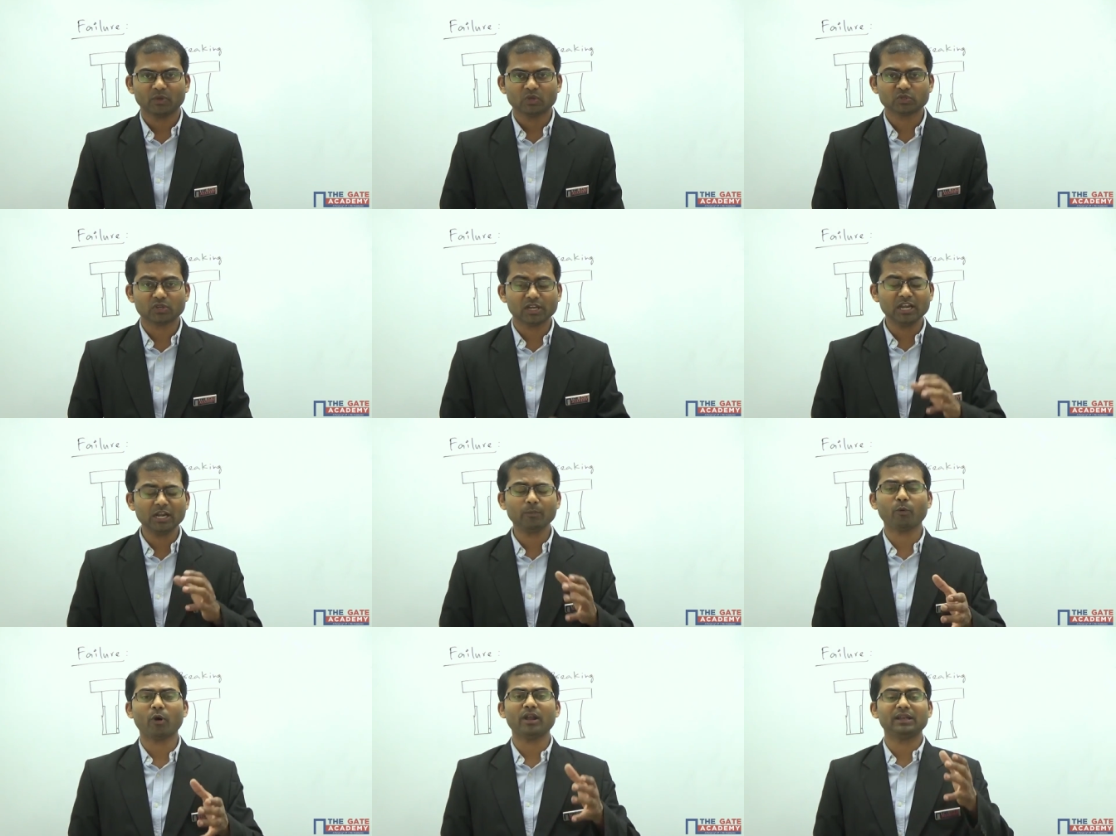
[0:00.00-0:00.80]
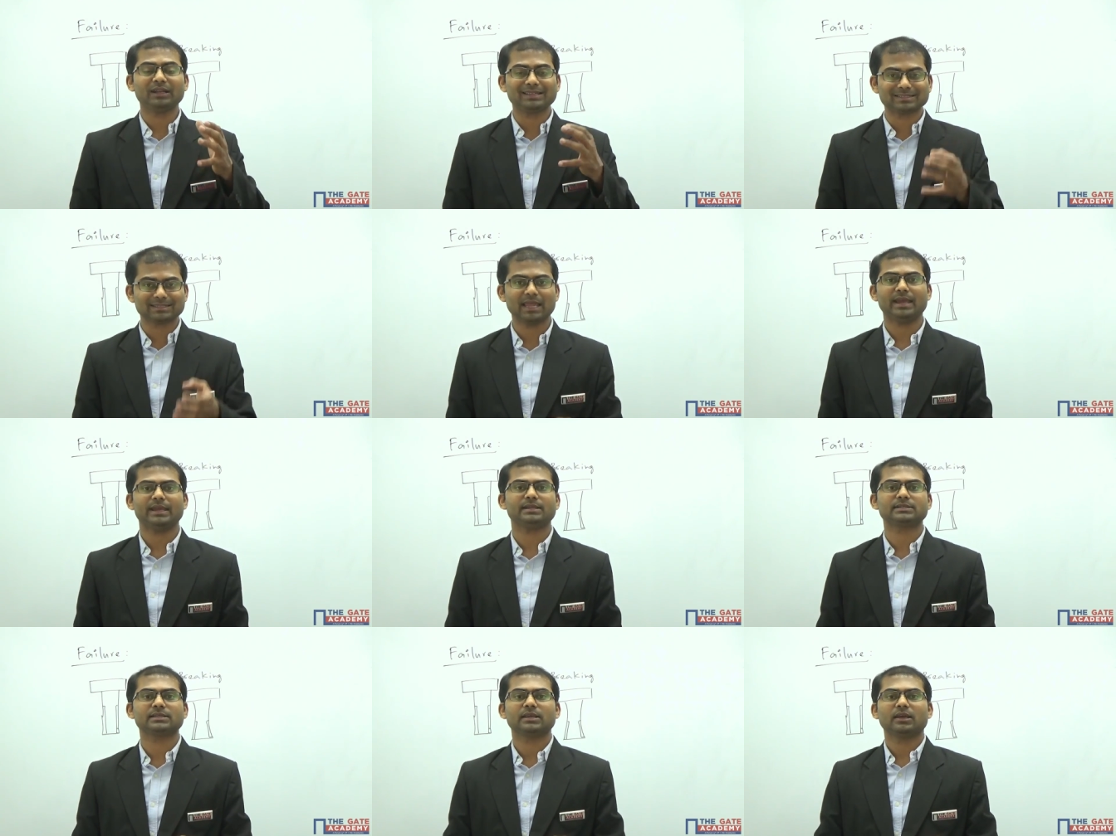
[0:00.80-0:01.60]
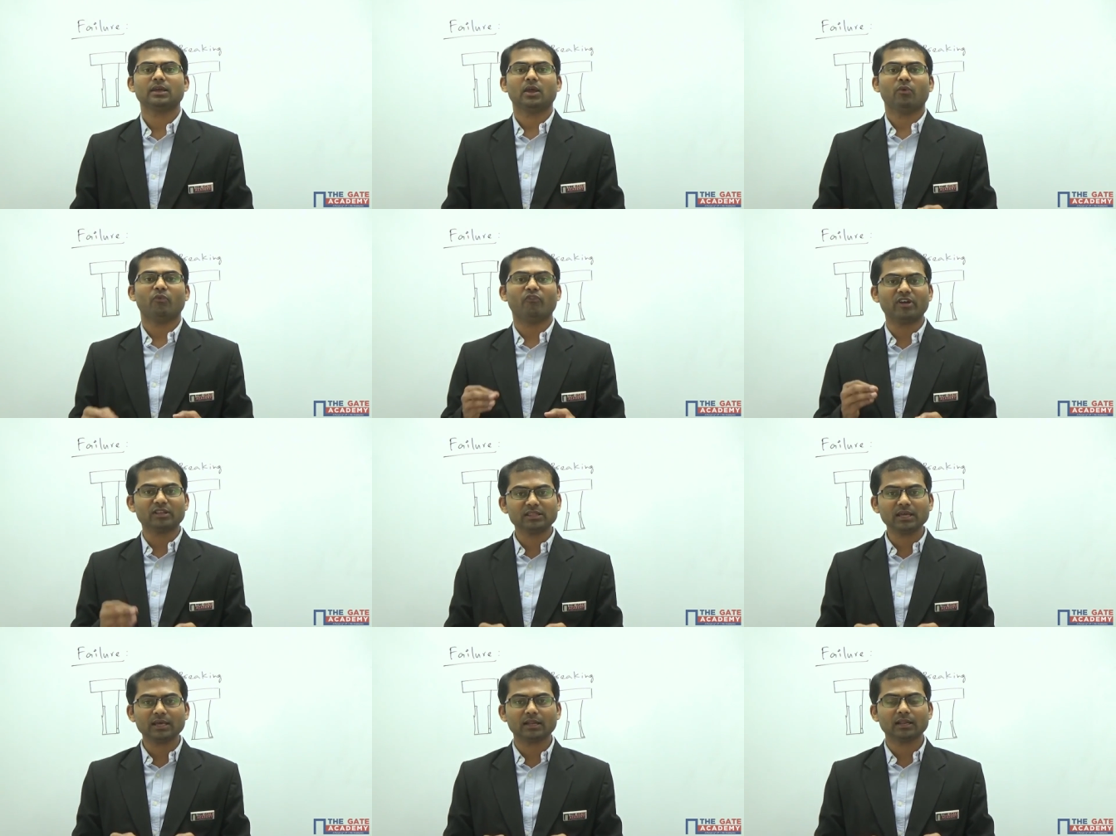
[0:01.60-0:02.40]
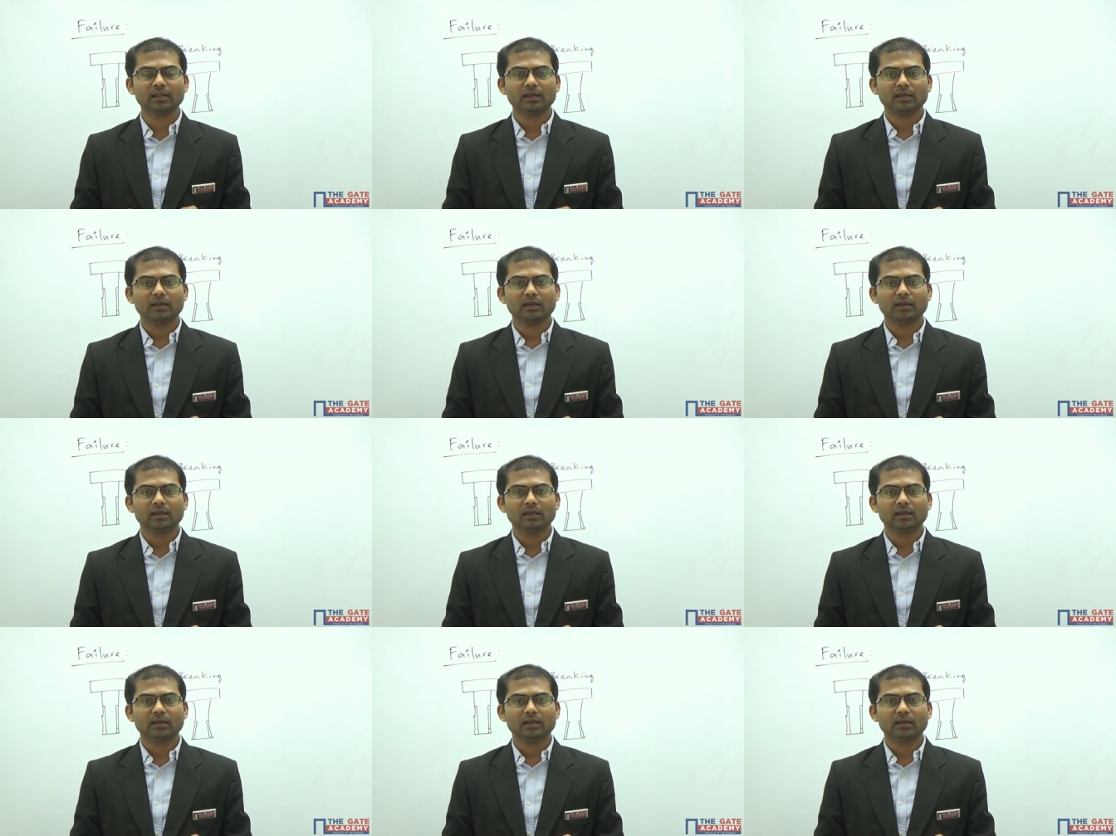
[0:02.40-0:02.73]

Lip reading: So, yield point decides whether